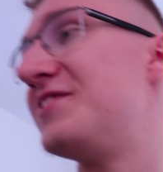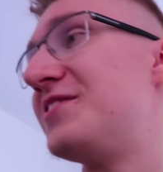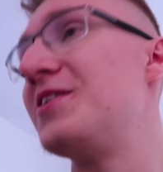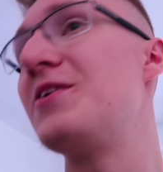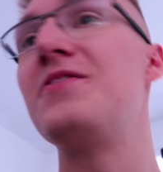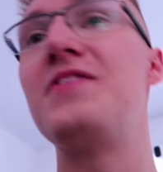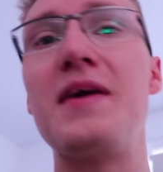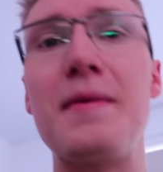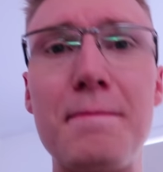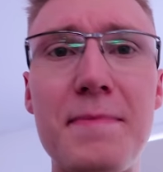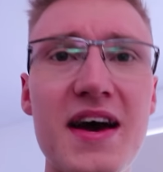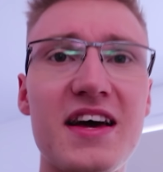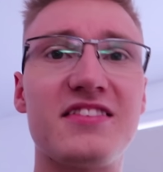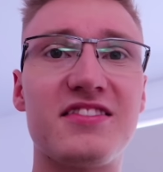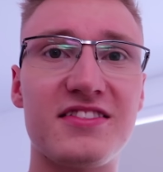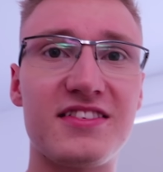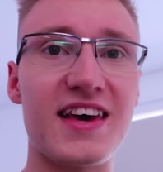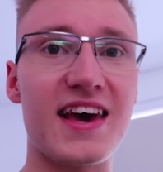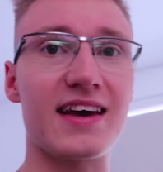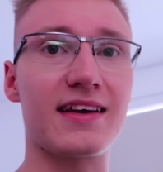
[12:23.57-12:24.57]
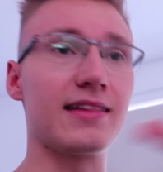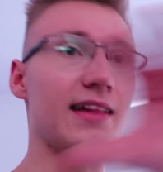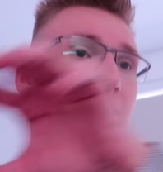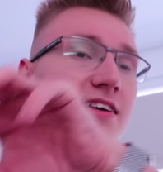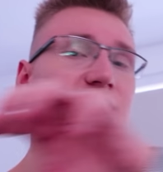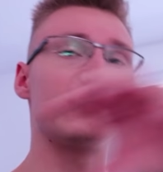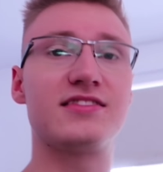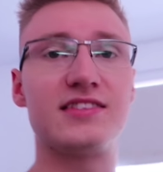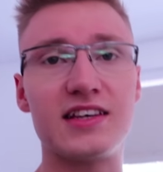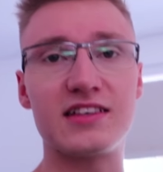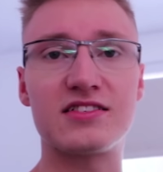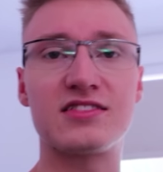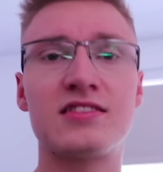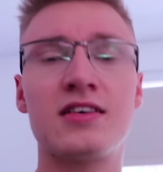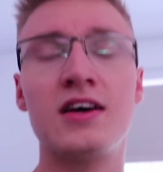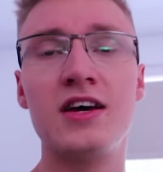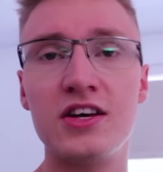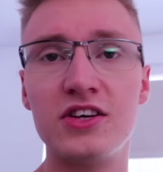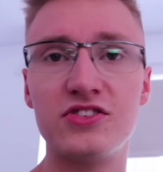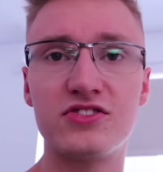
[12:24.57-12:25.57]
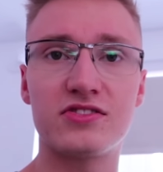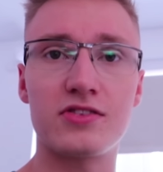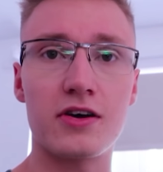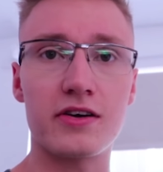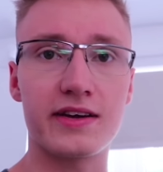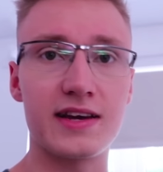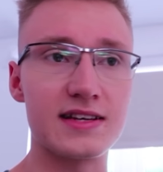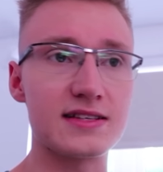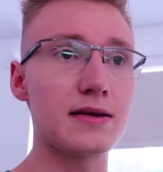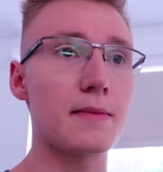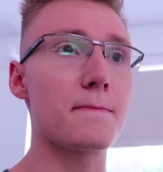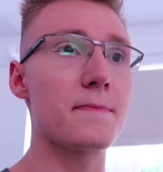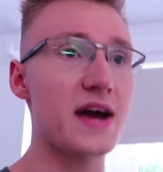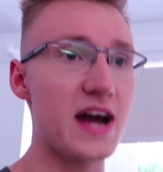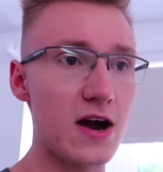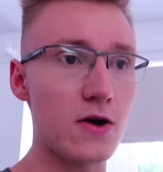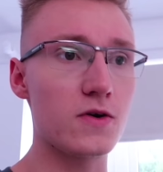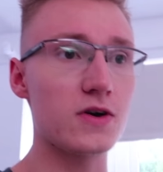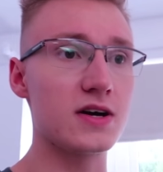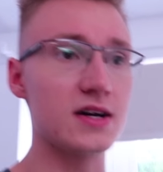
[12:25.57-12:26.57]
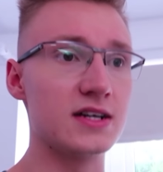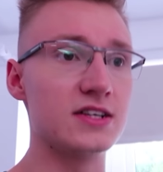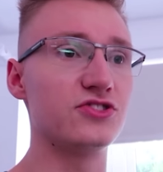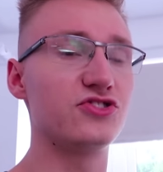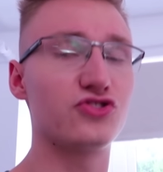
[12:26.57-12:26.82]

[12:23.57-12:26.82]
to the BESTEK like 6-socket power